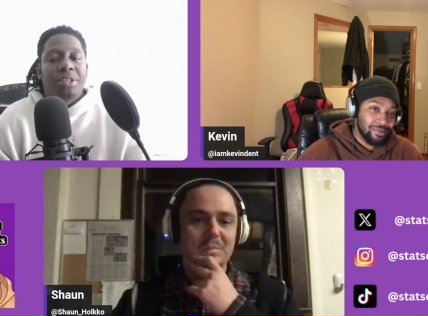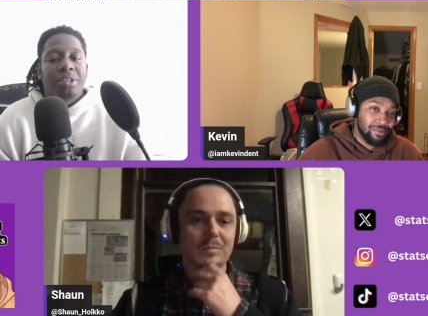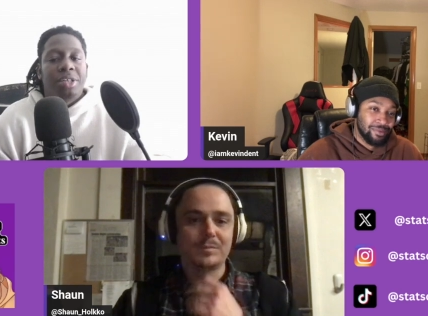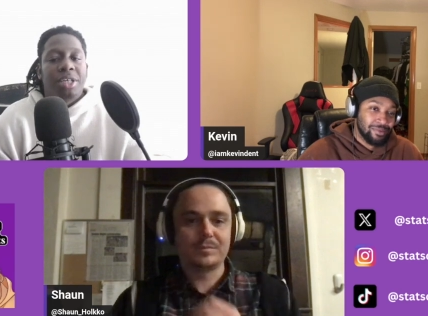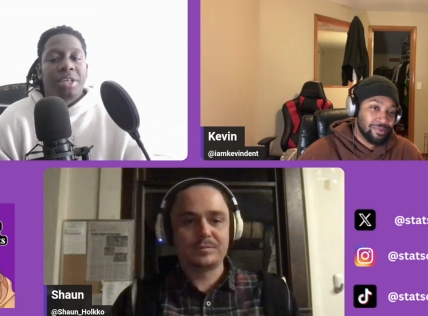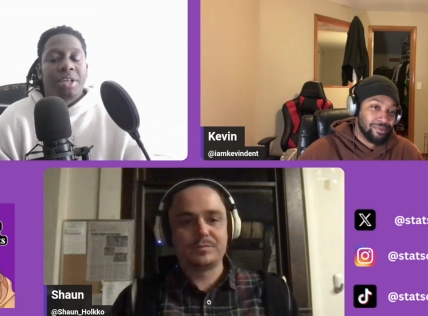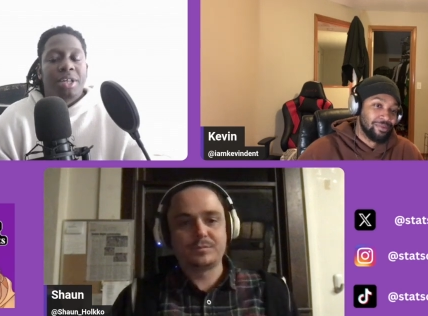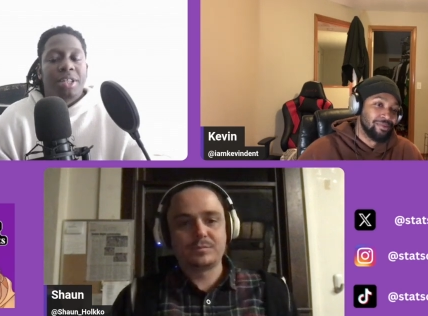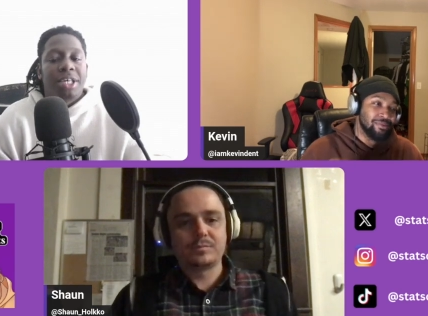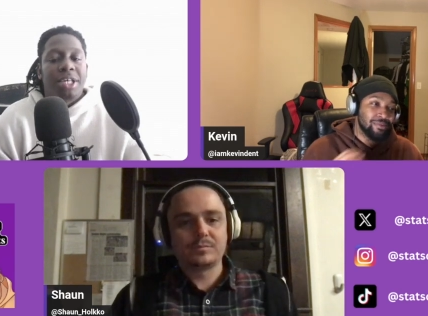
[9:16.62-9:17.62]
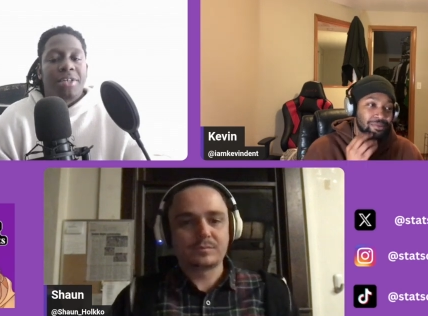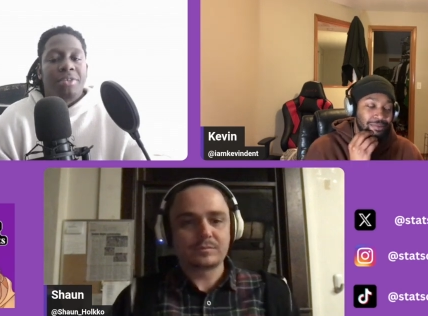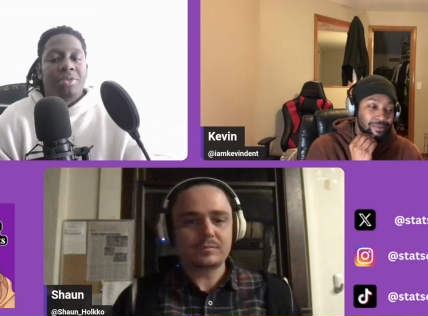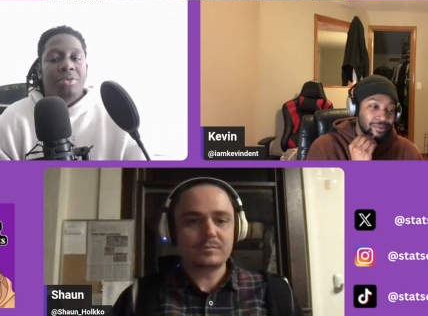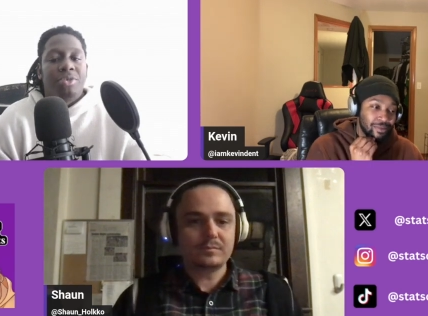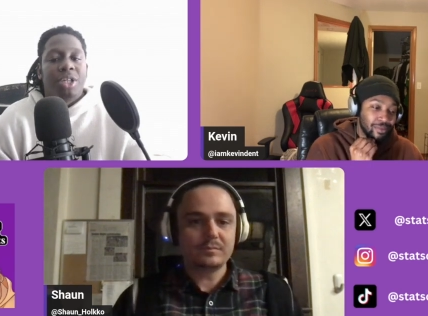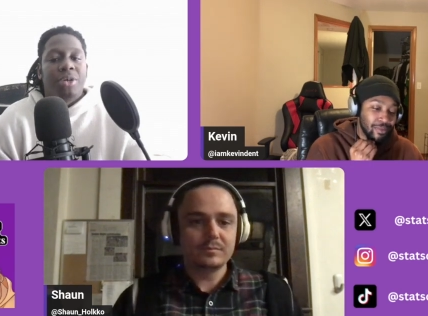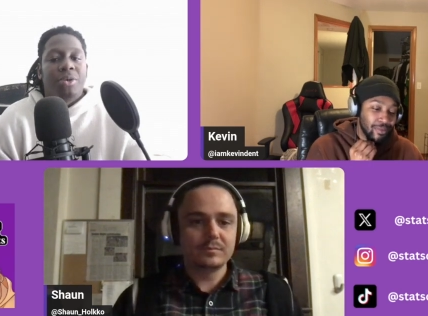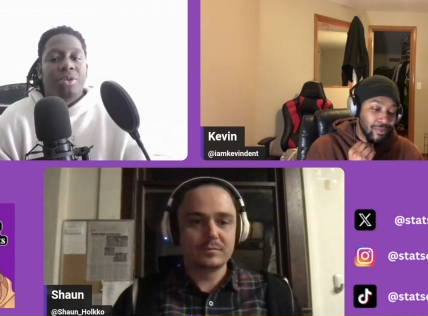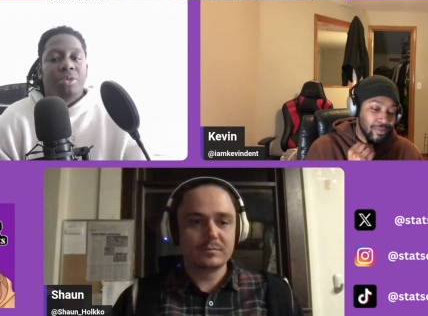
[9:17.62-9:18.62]
Speaker 1: in the league. I think Jalen
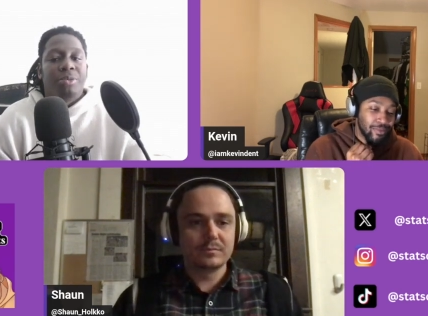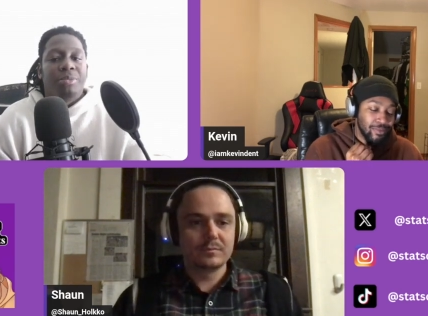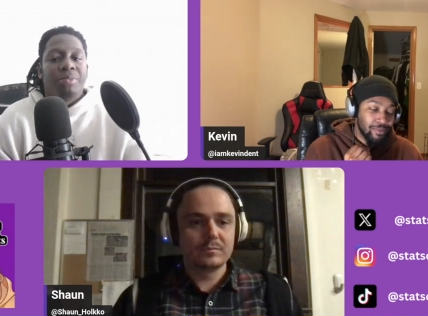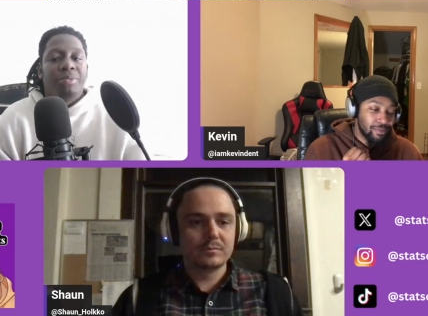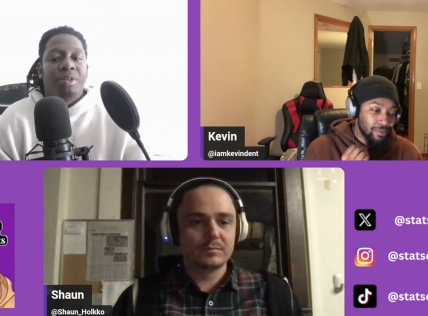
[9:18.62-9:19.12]
Hurts has been